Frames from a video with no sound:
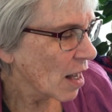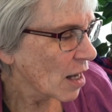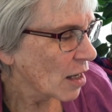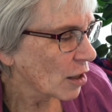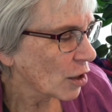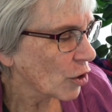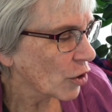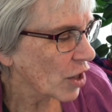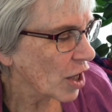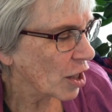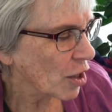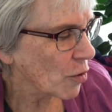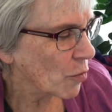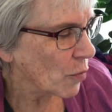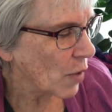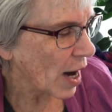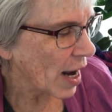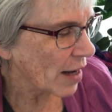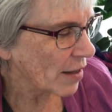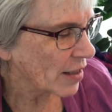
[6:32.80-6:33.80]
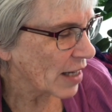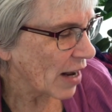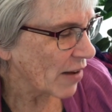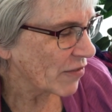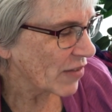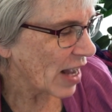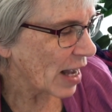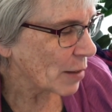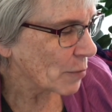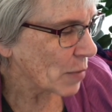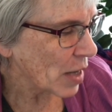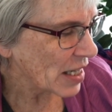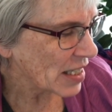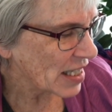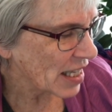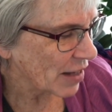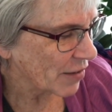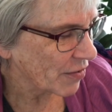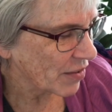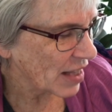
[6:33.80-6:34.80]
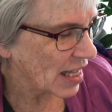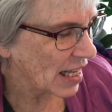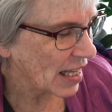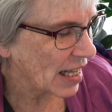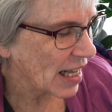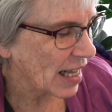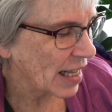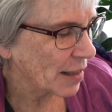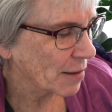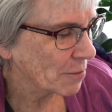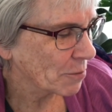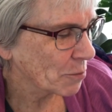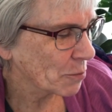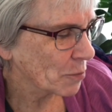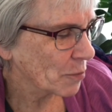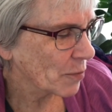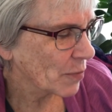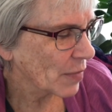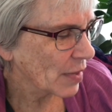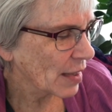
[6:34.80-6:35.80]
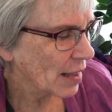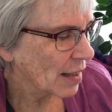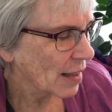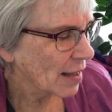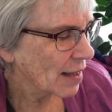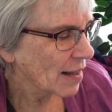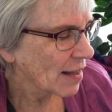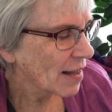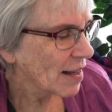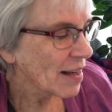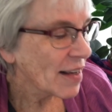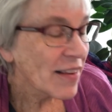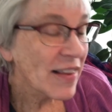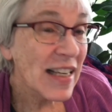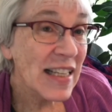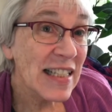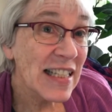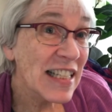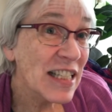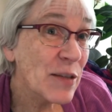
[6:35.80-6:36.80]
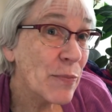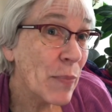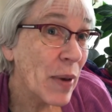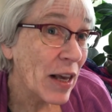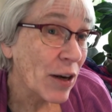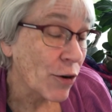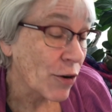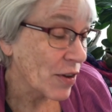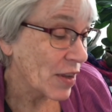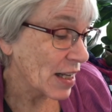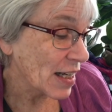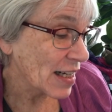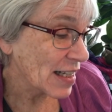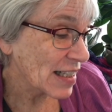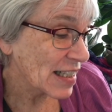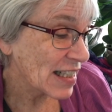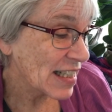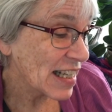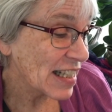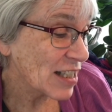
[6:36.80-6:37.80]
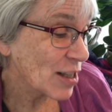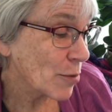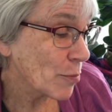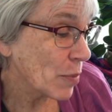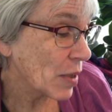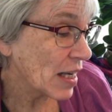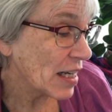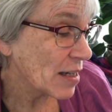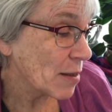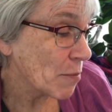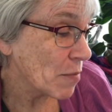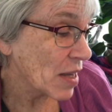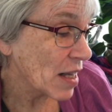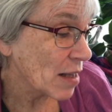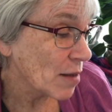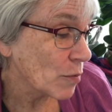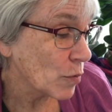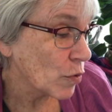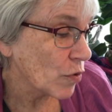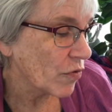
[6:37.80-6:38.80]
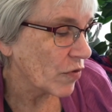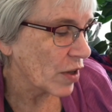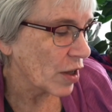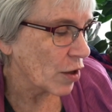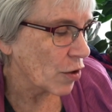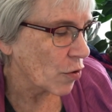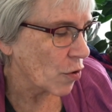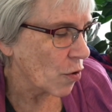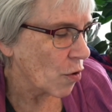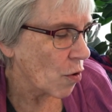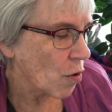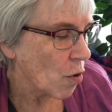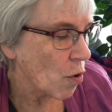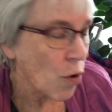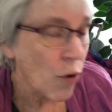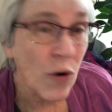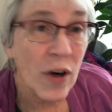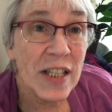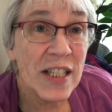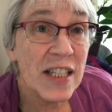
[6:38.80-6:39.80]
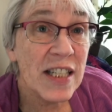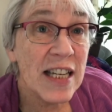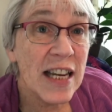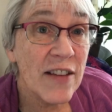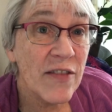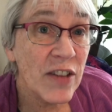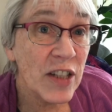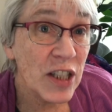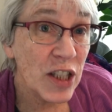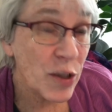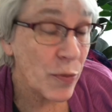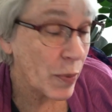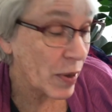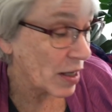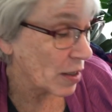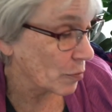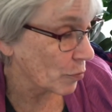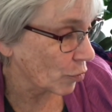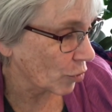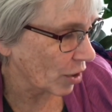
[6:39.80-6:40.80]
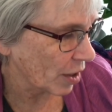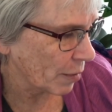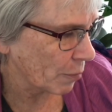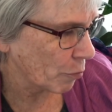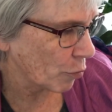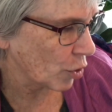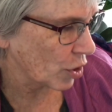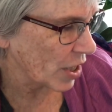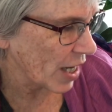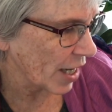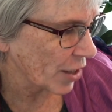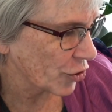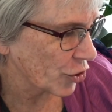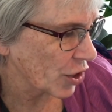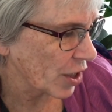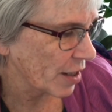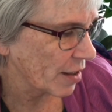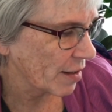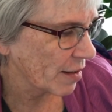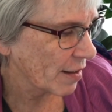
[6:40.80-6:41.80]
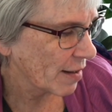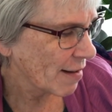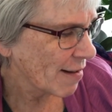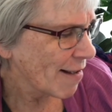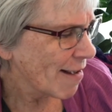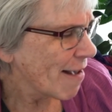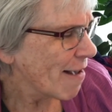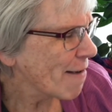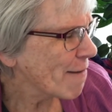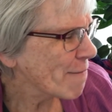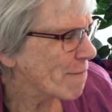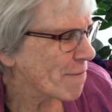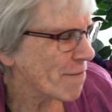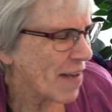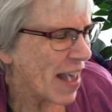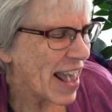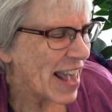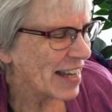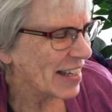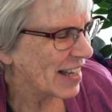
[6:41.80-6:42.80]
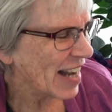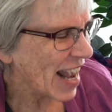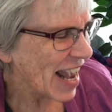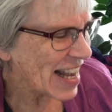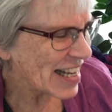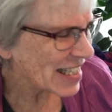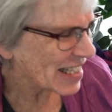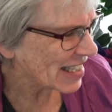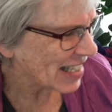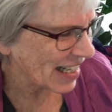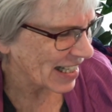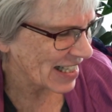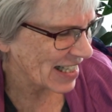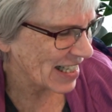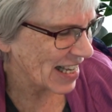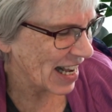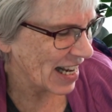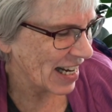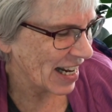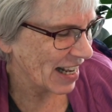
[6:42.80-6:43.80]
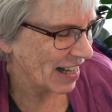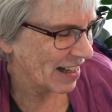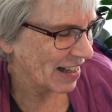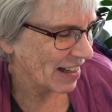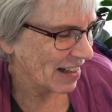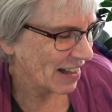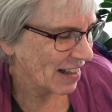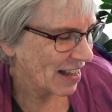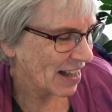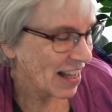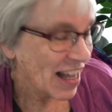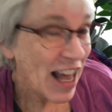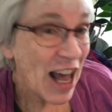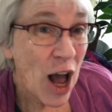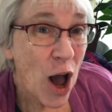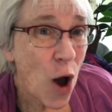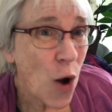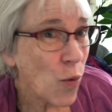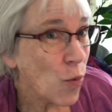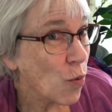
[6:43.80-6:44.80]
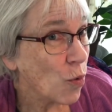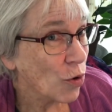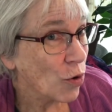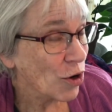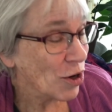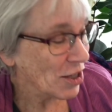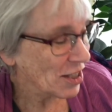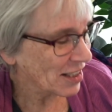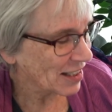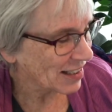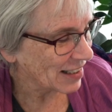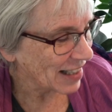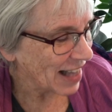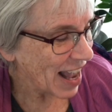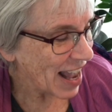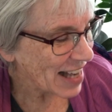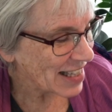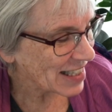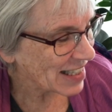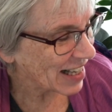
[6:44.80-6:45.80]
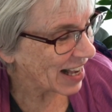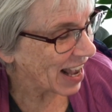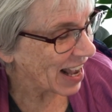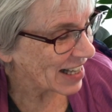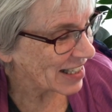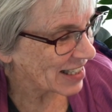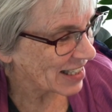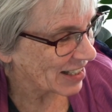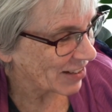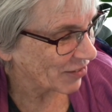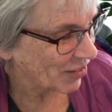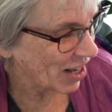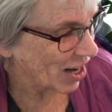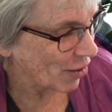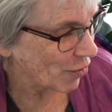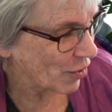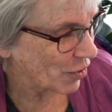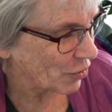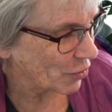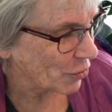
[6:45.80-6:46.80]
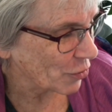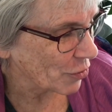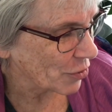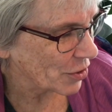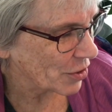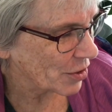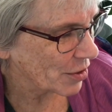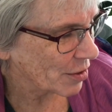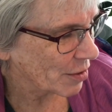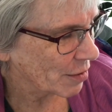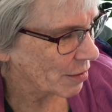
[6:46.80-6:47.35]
Looking around, I found myself thinking, this is better than a Cecil B. DeMille movie or a Steven Spielberg production. Fantastic setting, a world-class cast of characters.